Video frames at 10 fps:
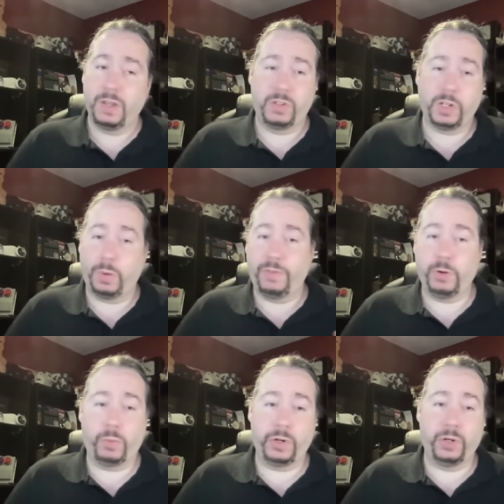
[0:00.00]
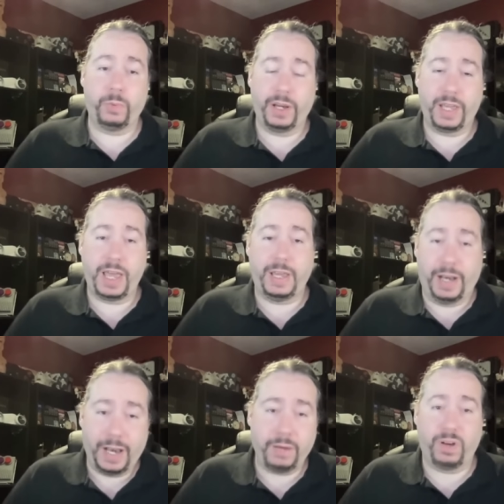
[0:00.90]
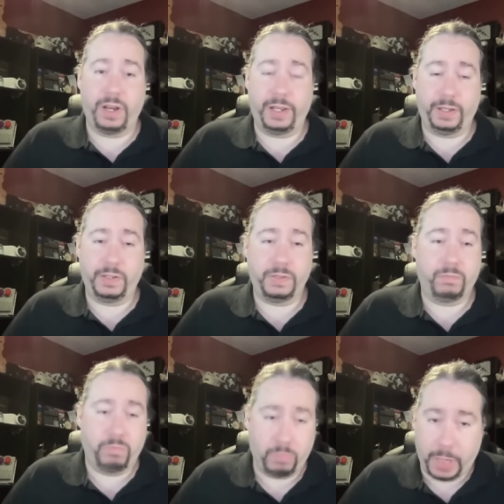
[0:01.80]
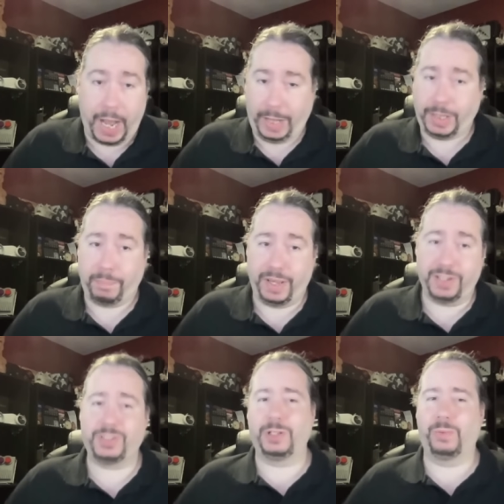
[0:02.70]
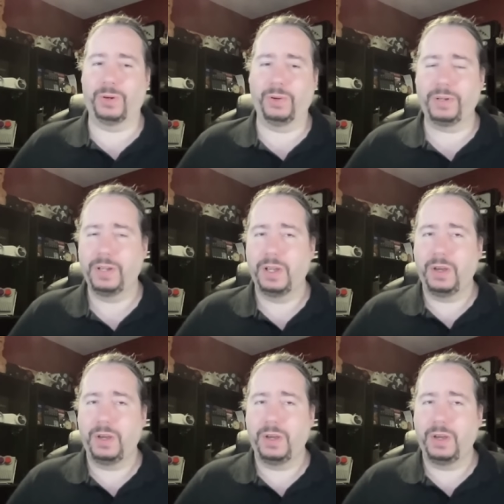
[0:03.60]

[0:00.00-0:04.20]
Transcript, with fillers: So, if you're wondering why AI writing is not the best in the world,